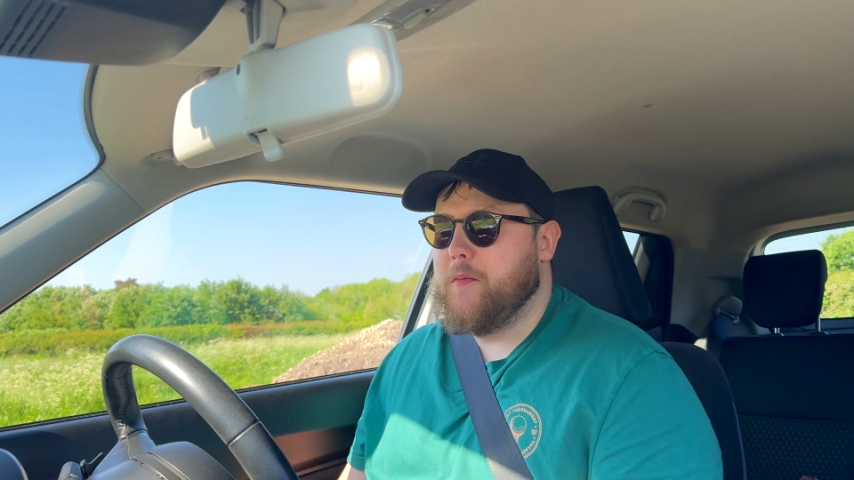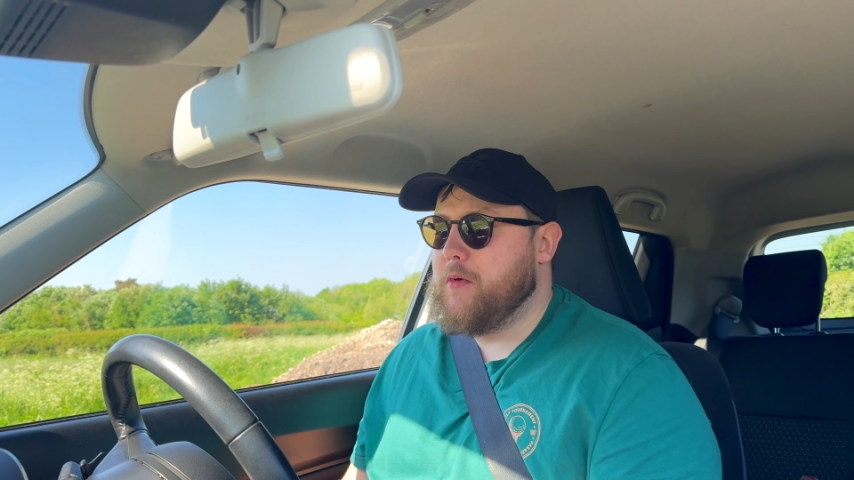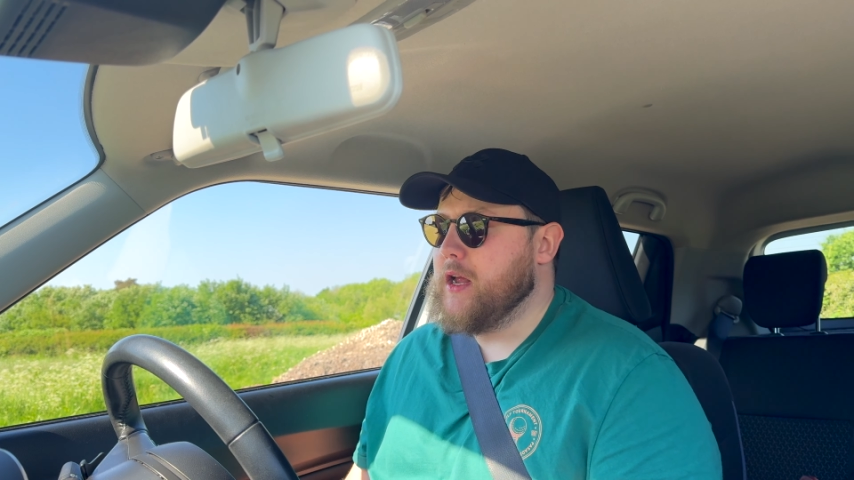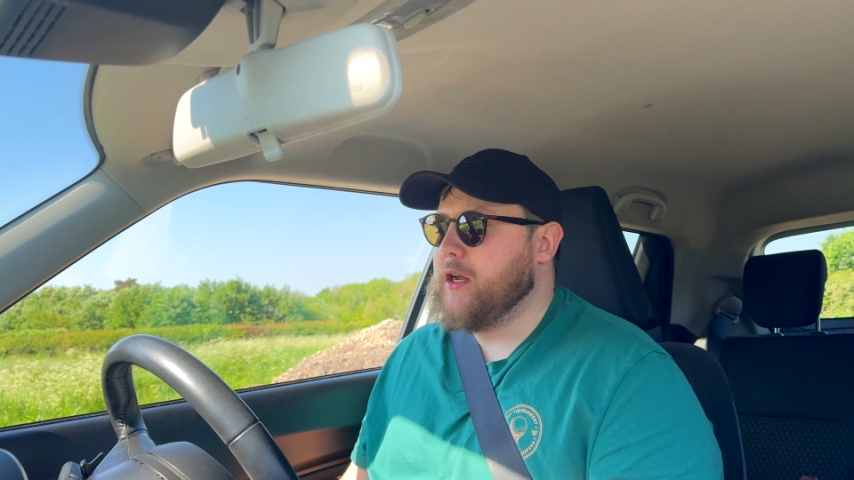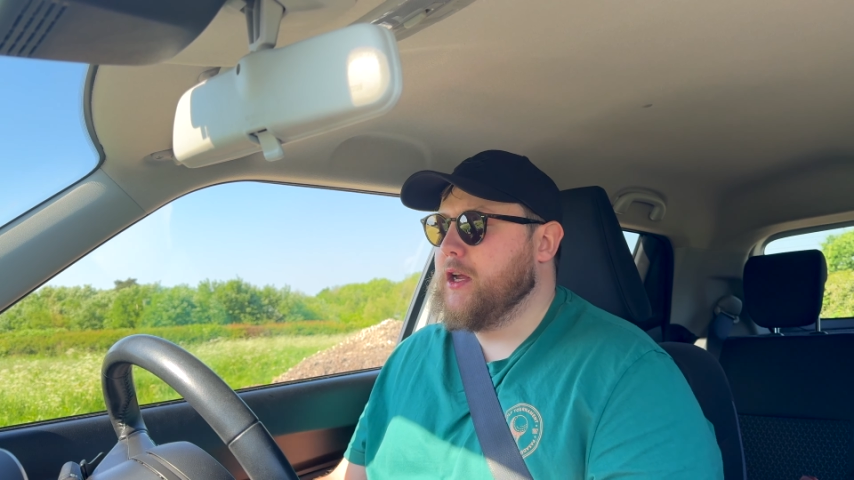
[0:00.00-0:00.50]

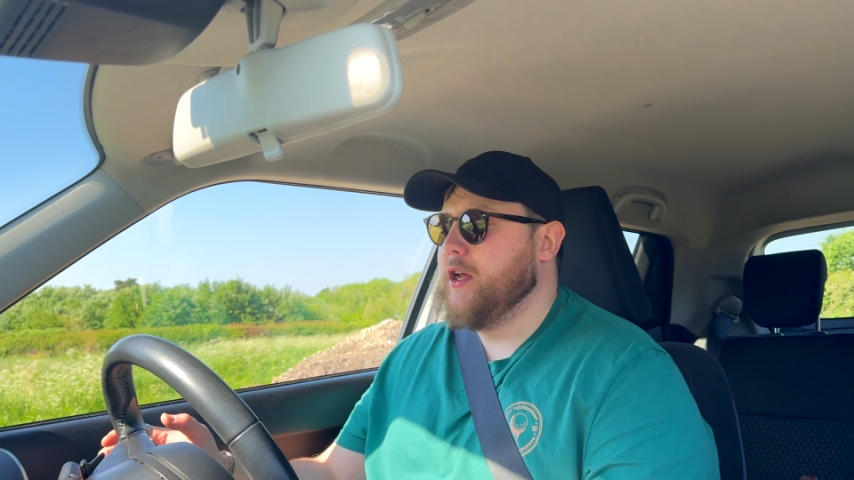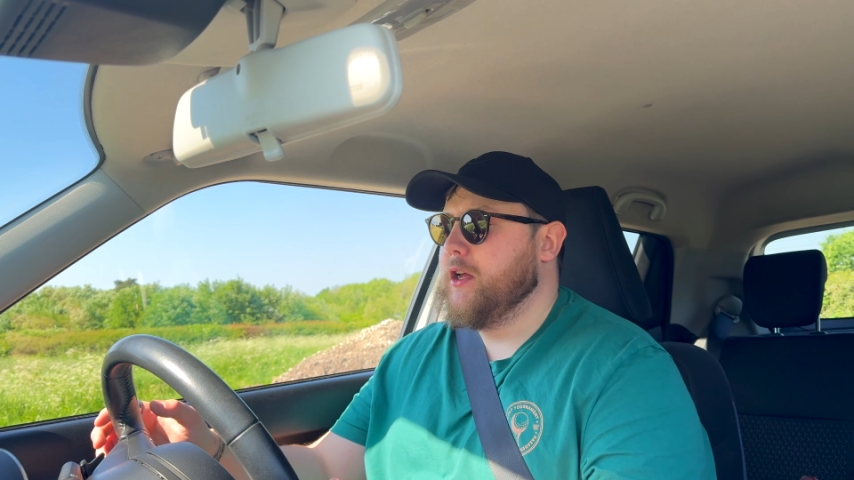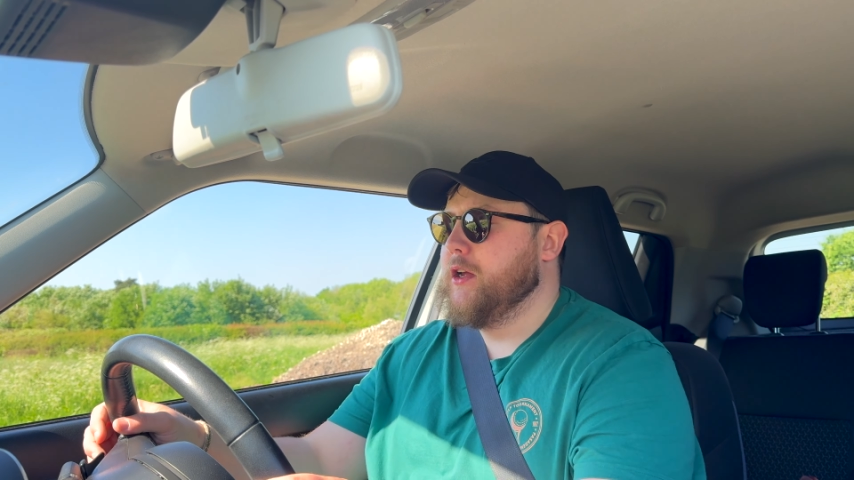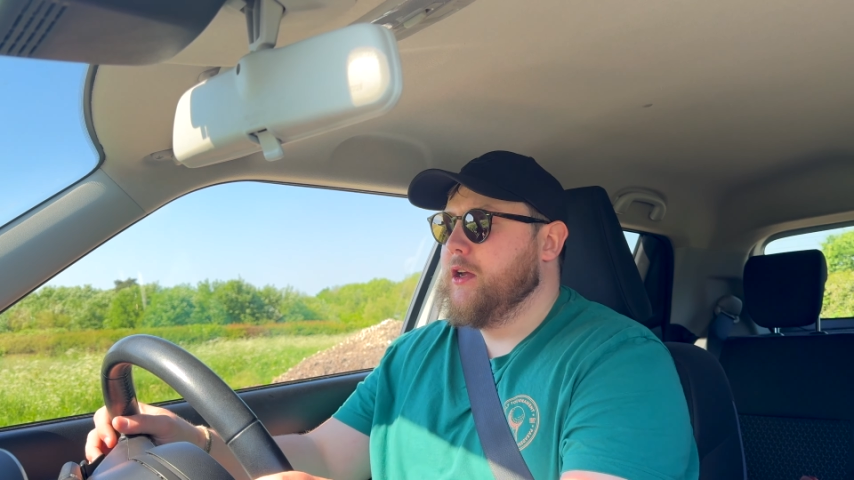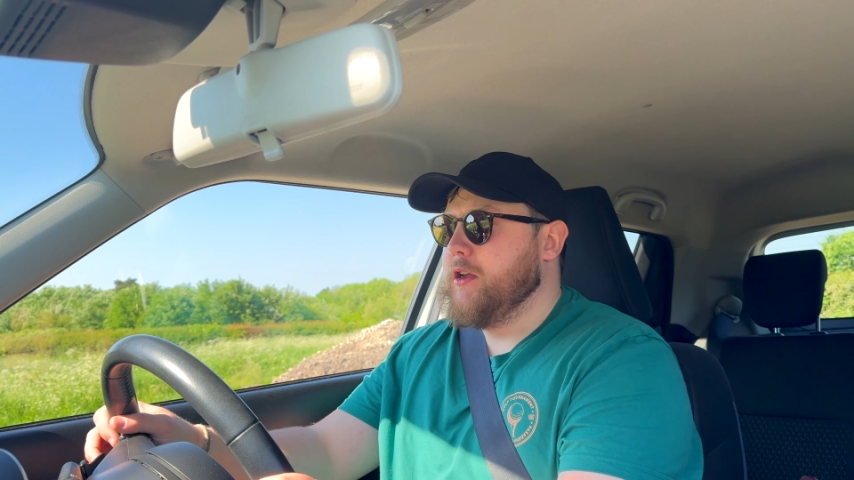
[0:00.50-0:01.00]
brake,
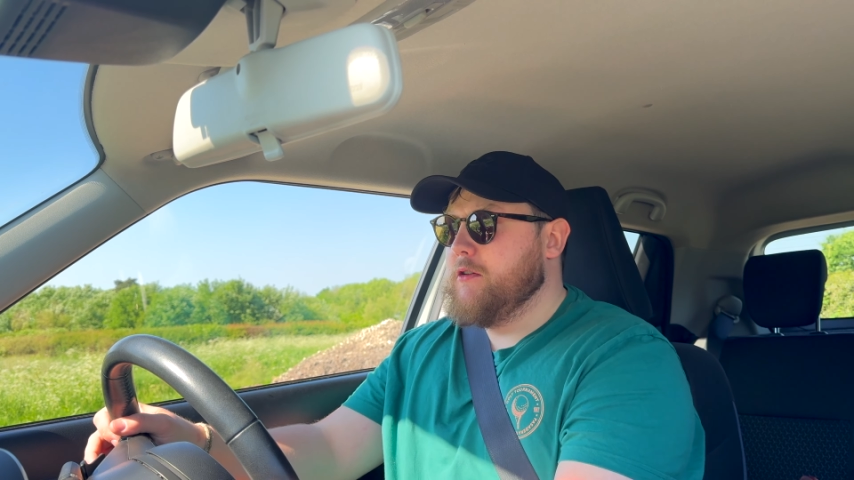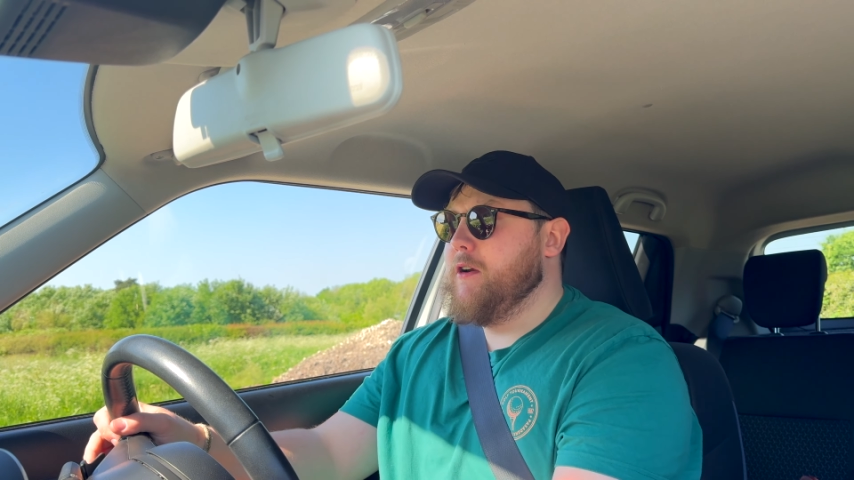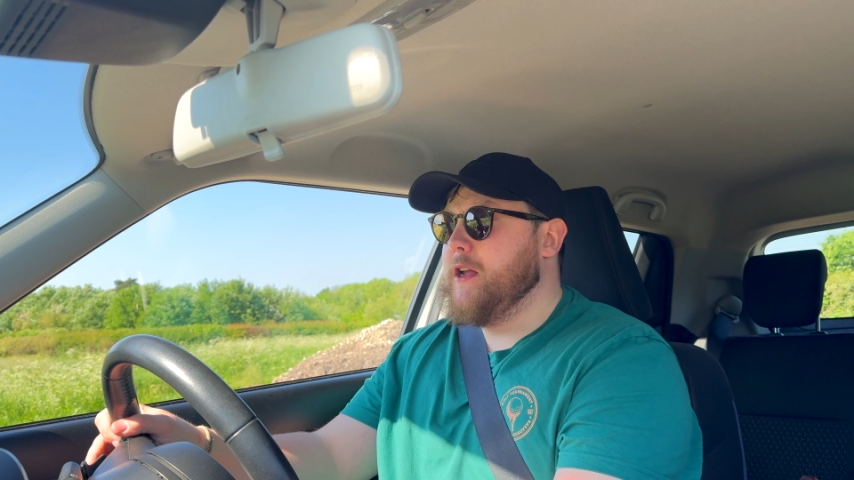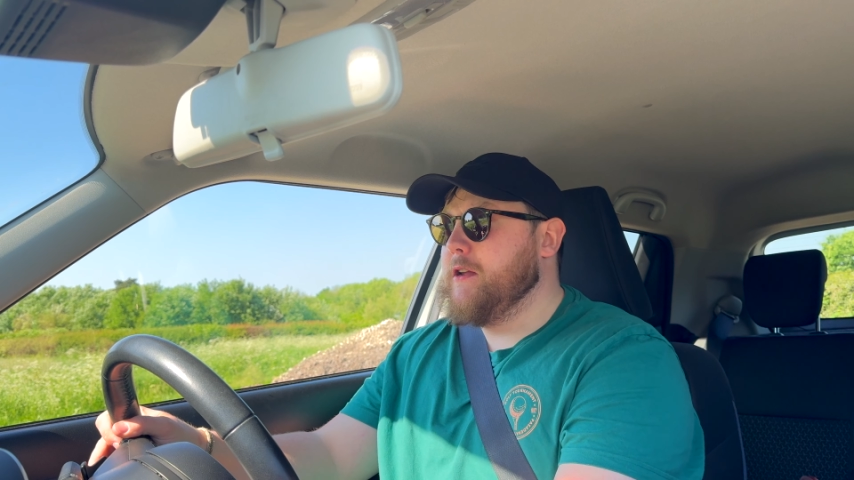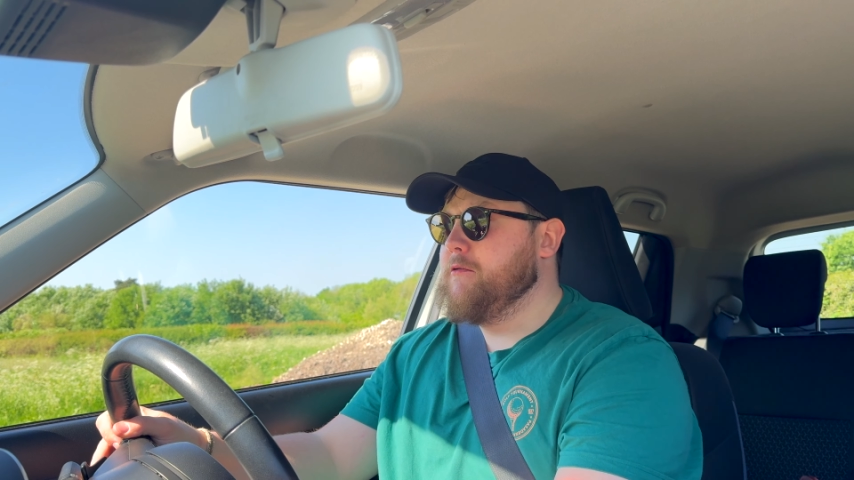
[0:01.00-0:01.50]

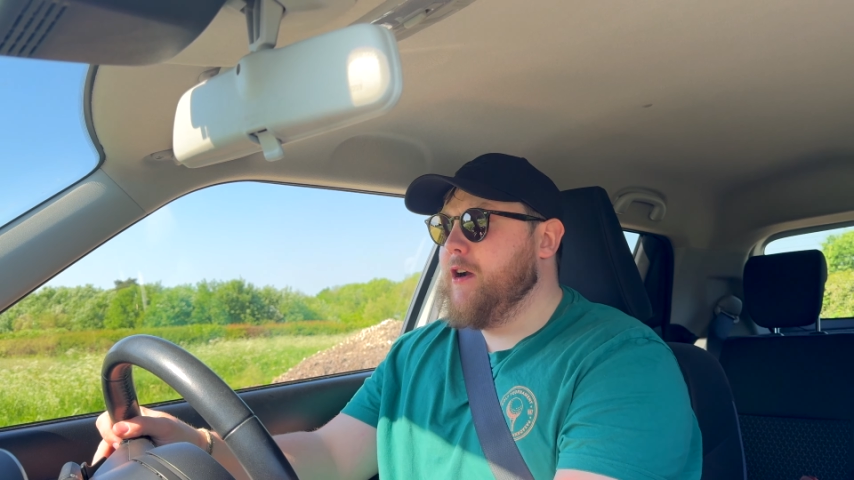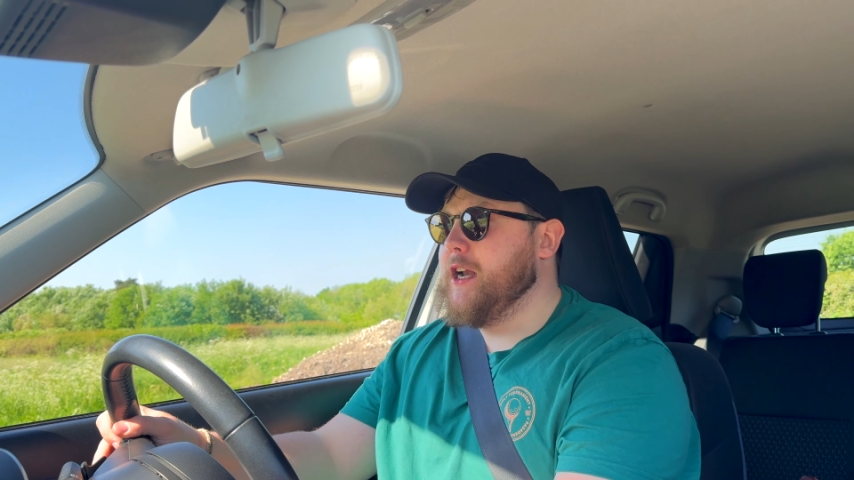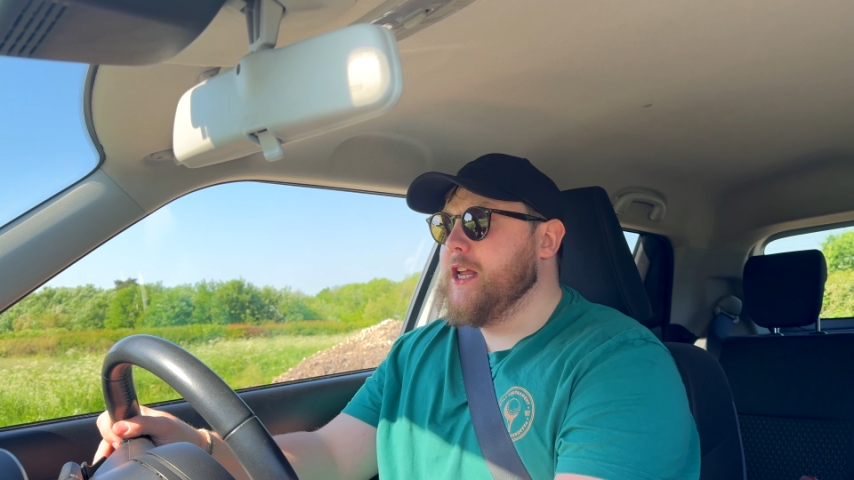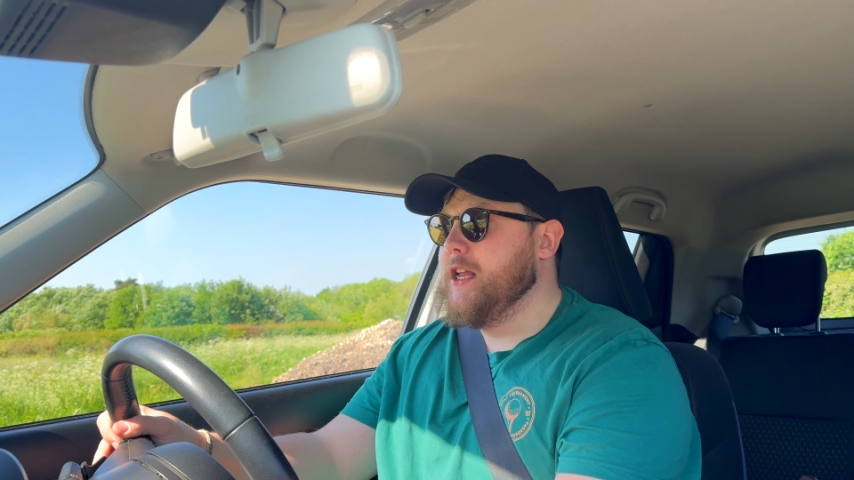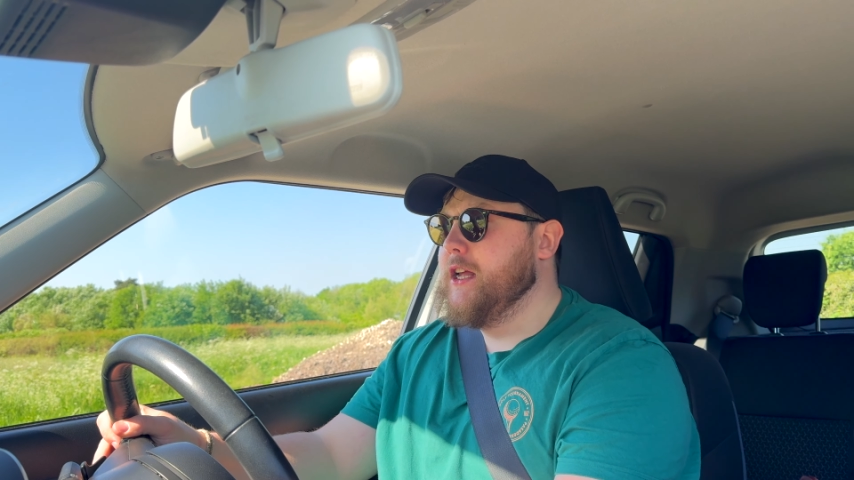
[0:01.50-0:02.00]
you're
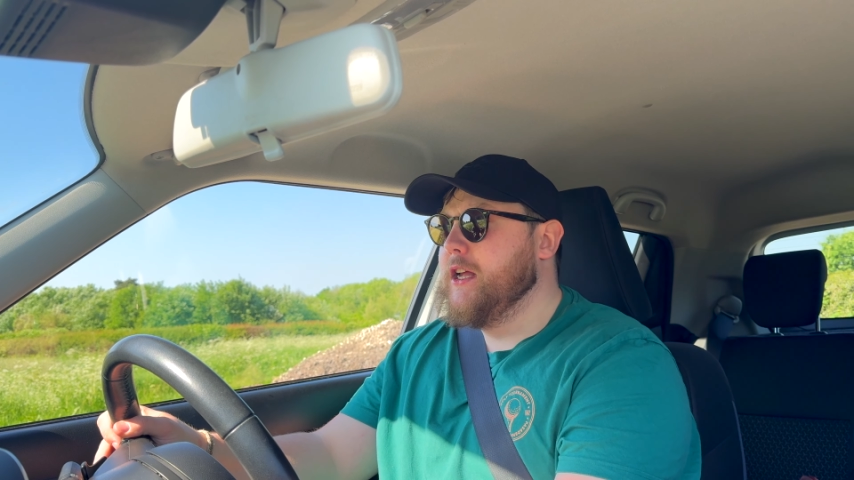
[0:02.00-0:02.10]
ready